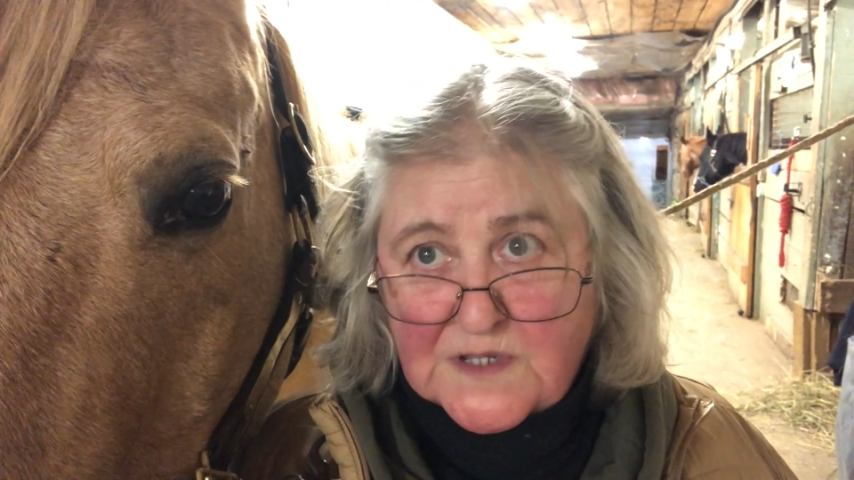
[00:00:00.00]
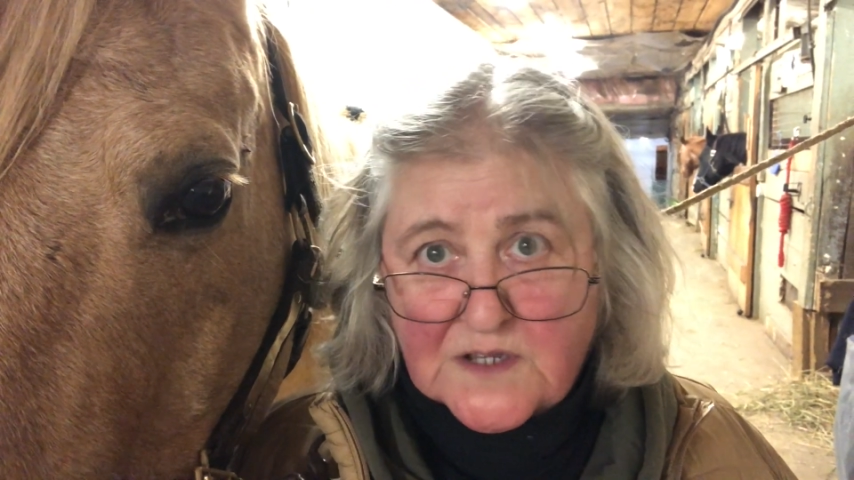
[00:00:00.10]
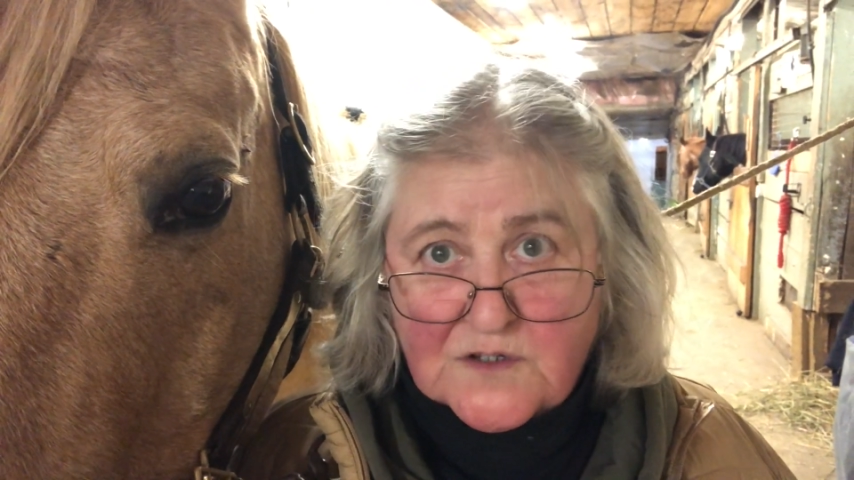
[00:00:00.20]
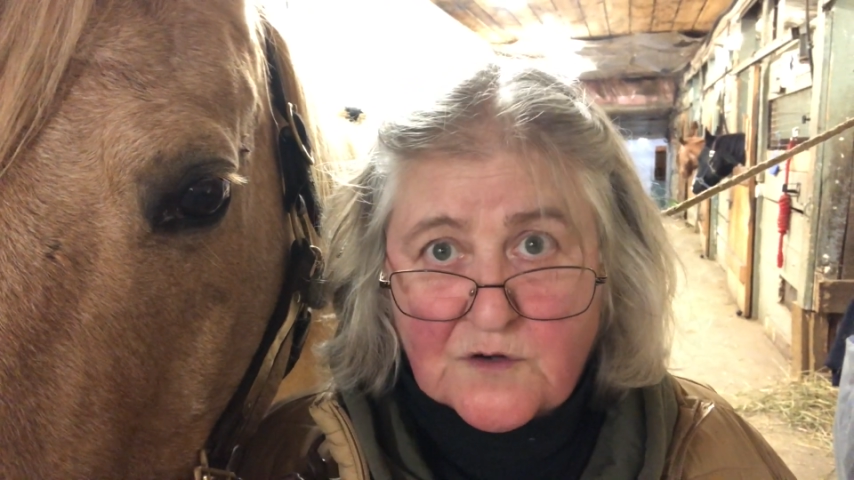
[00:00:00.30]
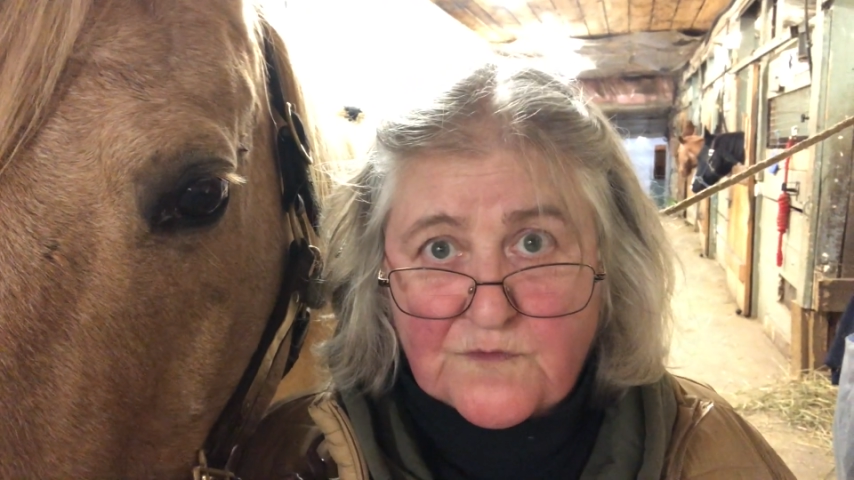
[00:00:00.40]

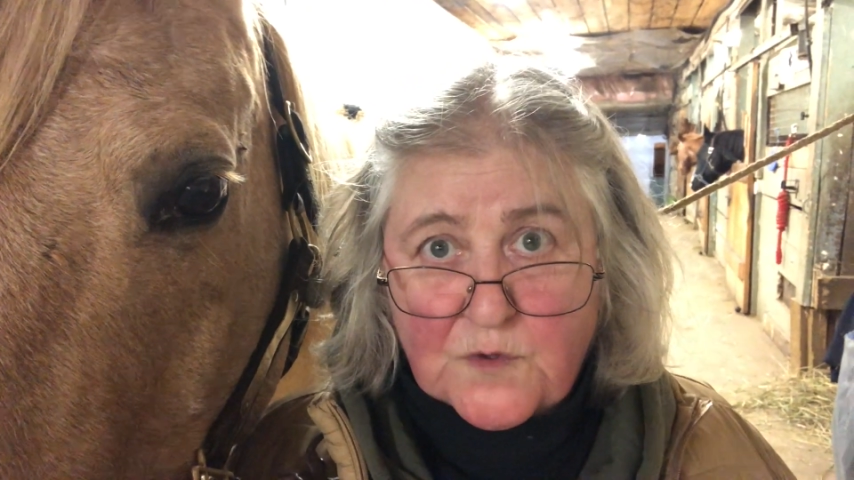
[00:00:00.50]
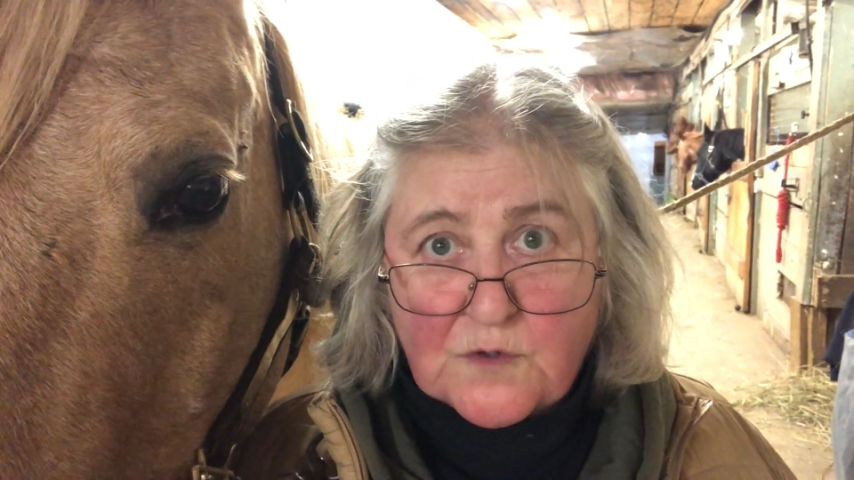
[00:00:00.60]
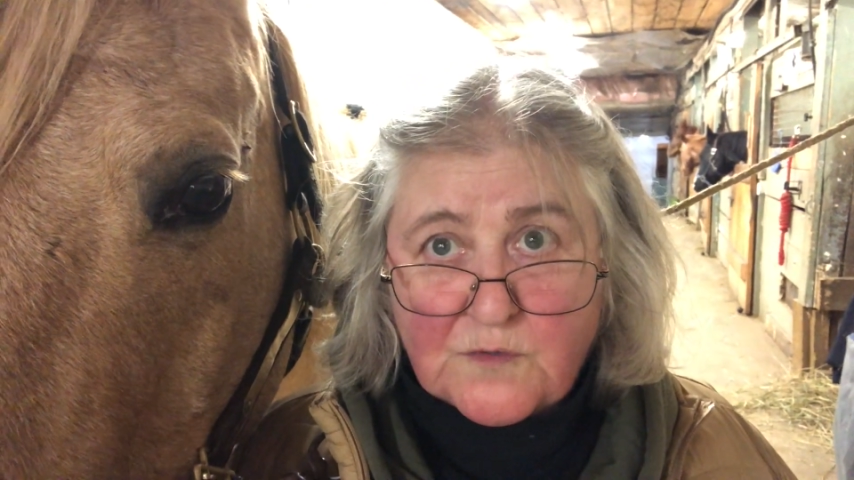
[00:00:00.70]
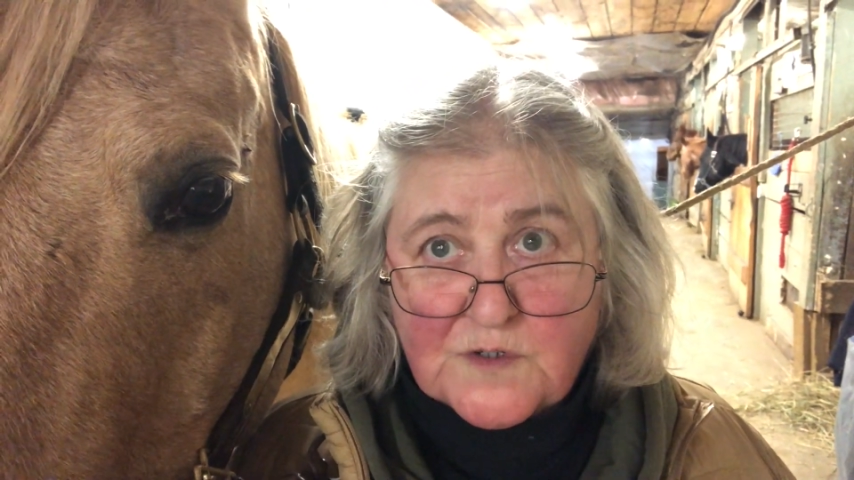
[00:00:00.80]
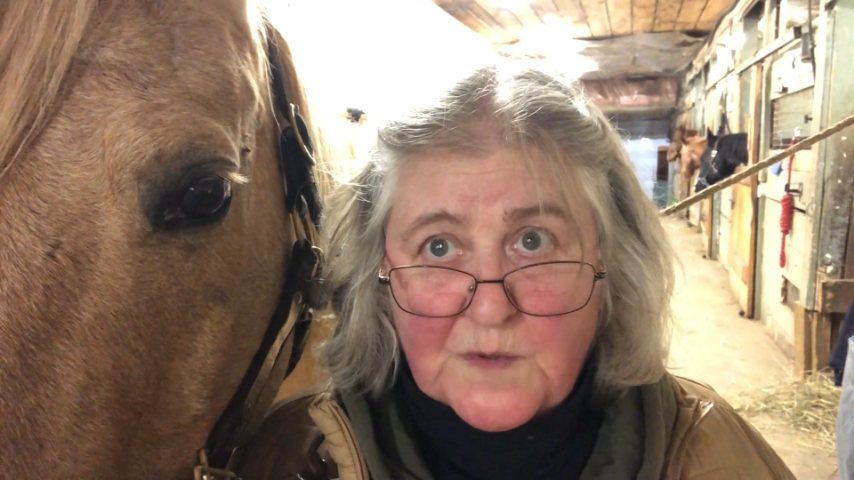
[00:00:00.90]
has no
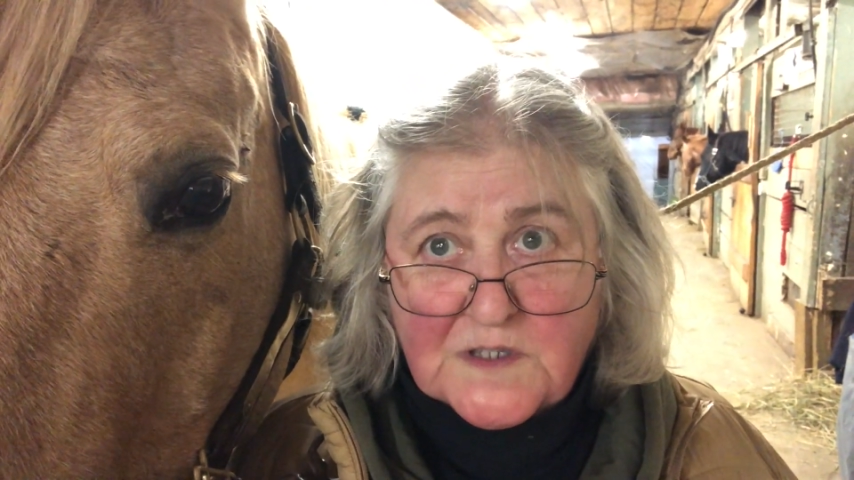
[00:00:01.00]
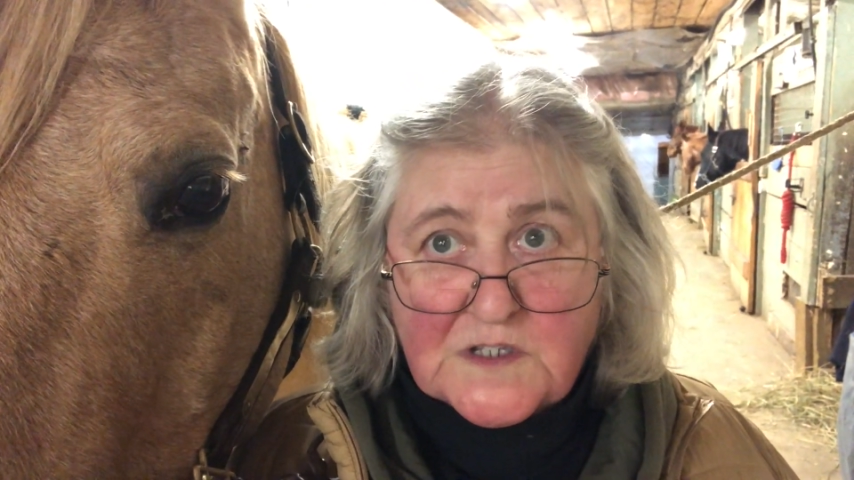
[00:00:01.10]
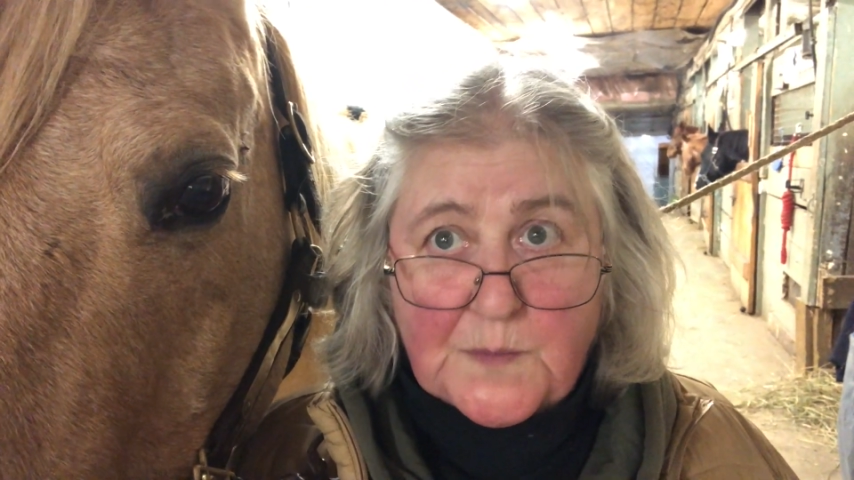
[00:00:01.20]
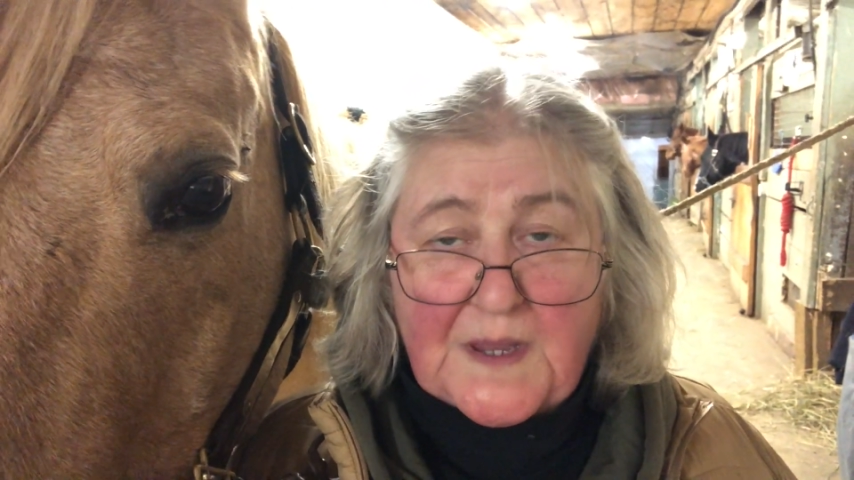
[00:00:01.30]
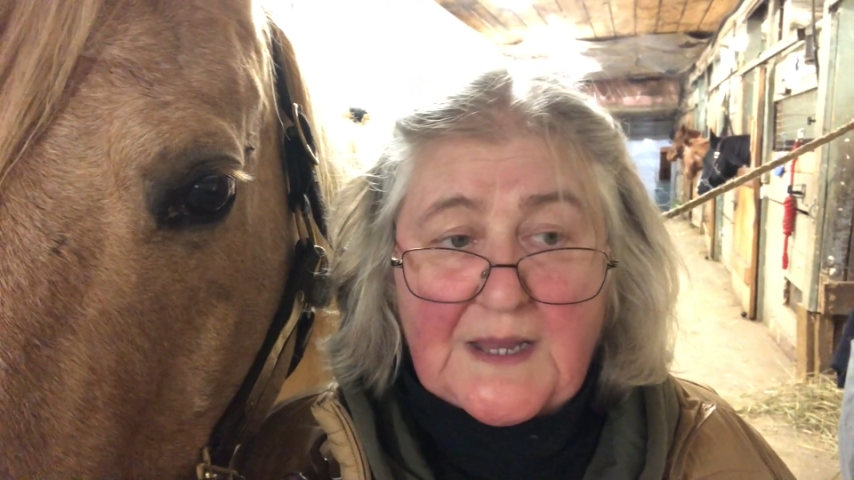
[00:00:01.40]
vocal response
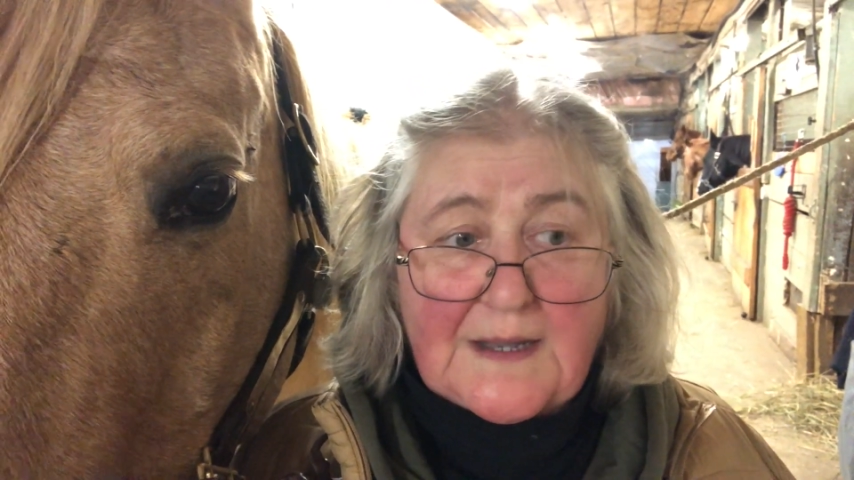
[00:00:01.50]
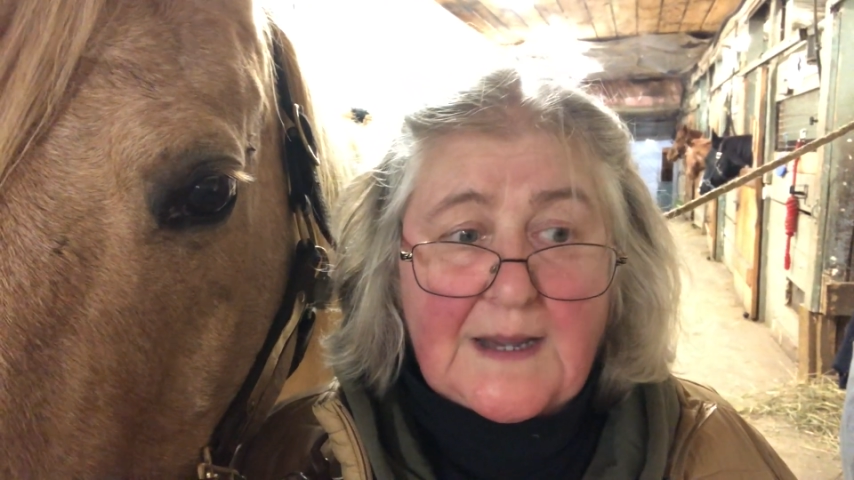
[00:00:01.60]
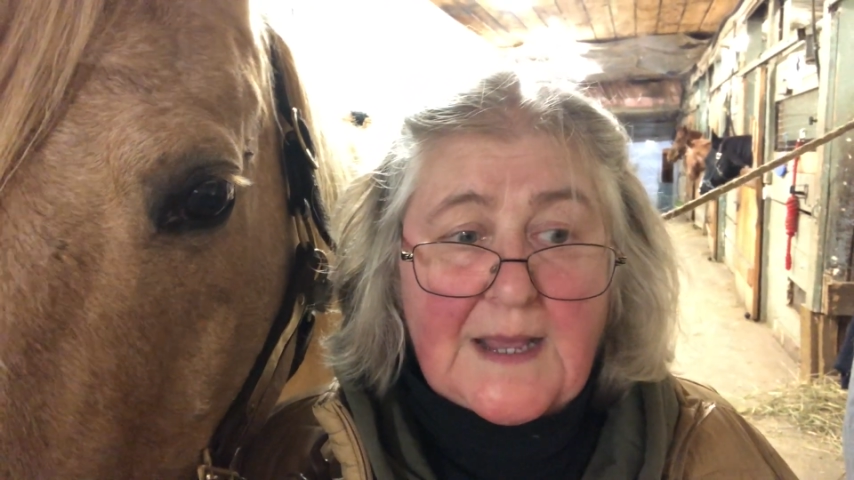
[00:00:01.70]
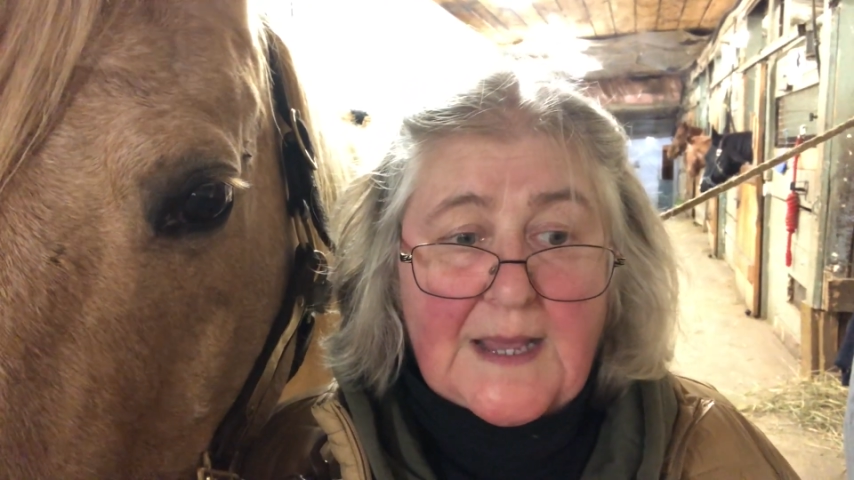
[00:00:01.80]
to pain,